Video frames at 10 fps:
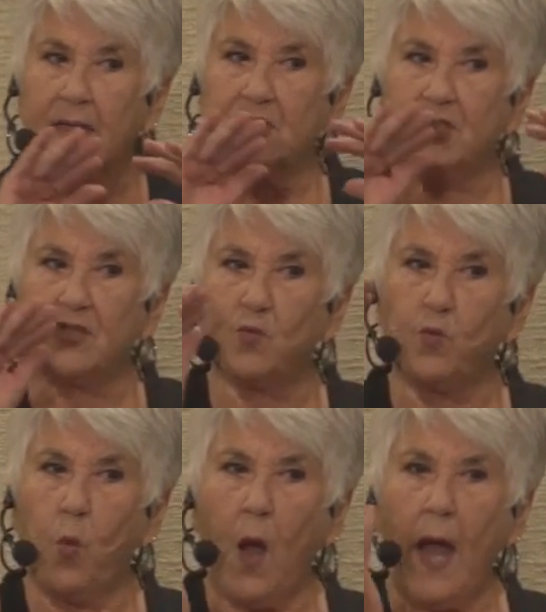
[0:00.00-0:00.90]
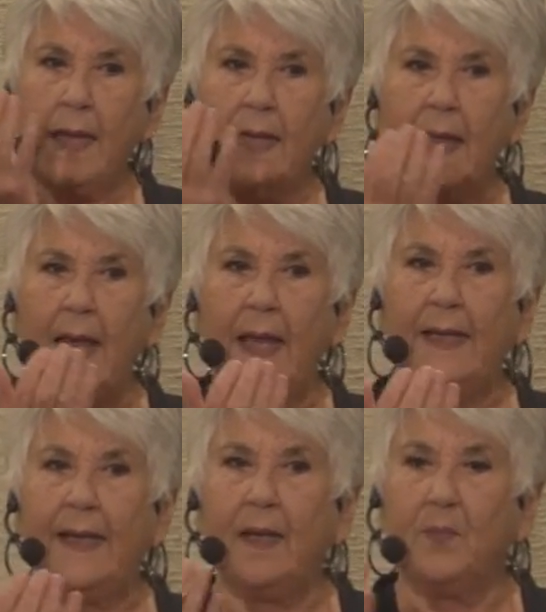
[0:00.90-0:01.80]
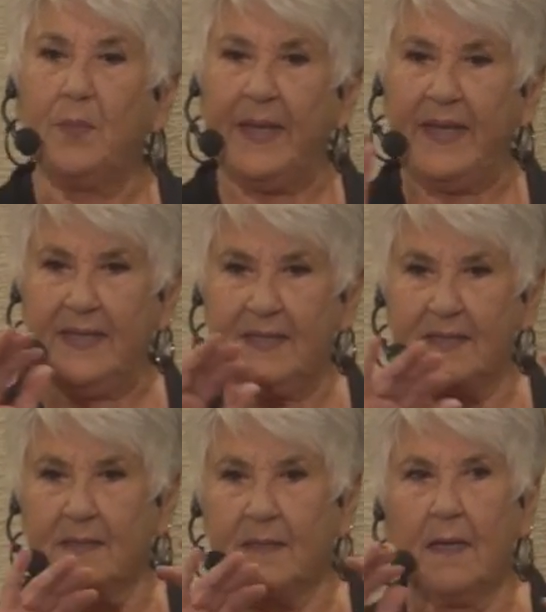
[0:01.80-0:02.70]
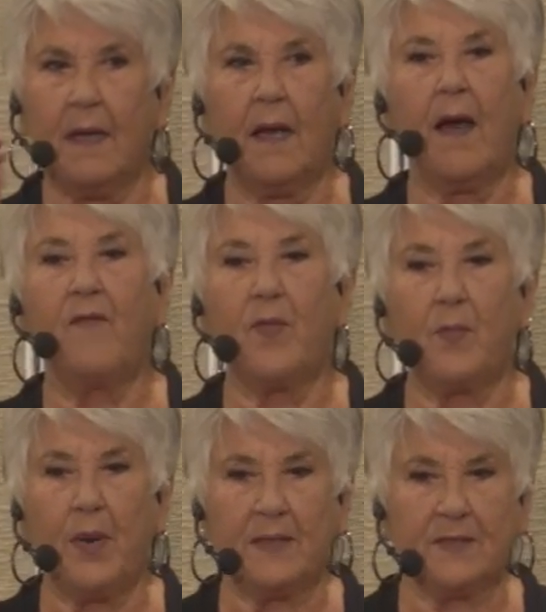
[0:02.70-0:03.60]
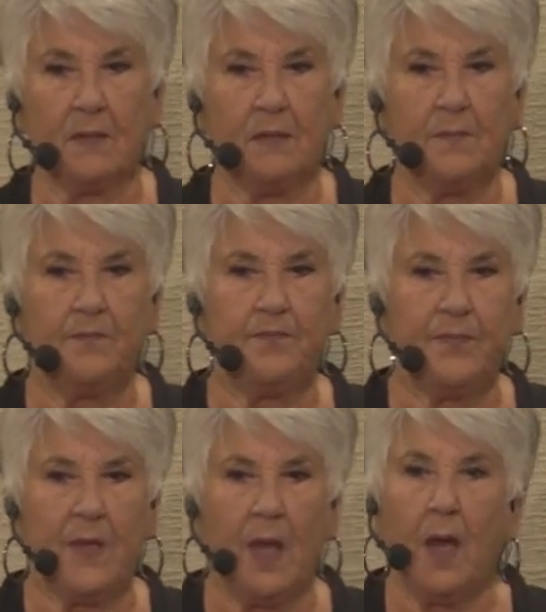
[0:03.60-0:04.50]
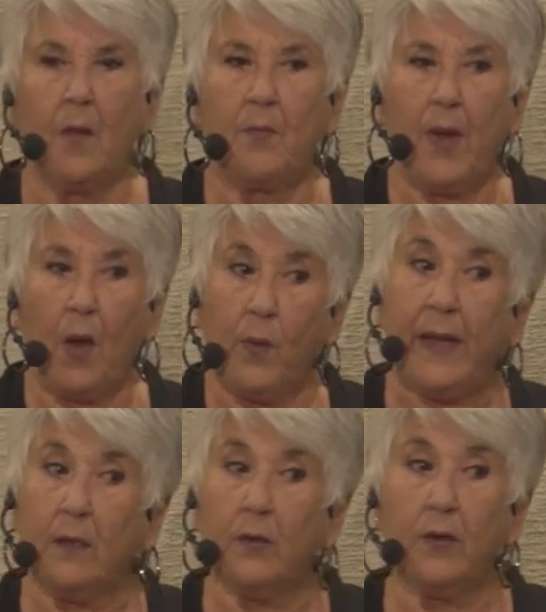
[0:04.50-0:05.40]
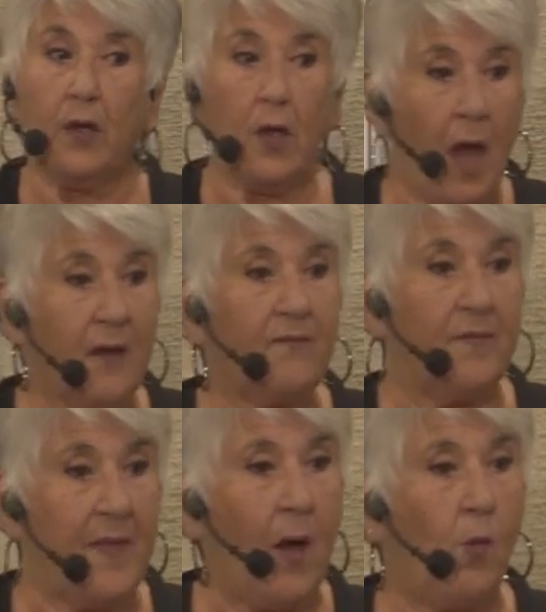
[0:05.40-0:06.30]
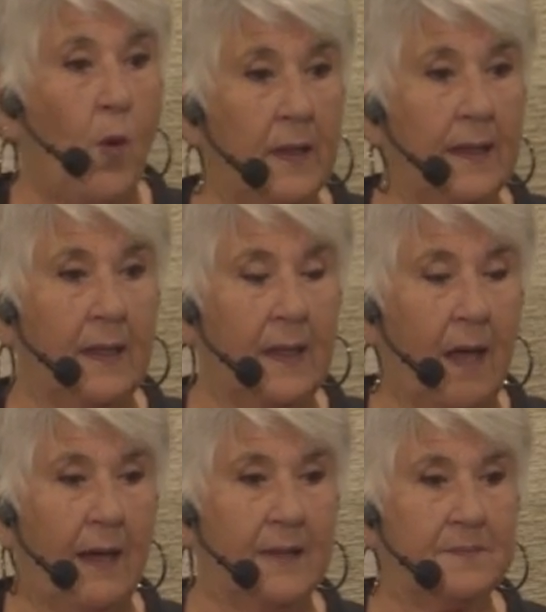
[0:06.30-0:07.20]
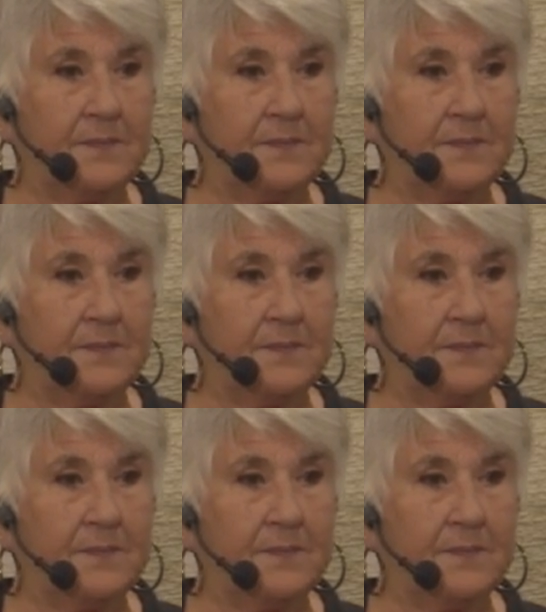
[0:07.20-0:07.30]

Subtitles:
is just one little piece of the puzzle, but we can learn a lot from that one little line.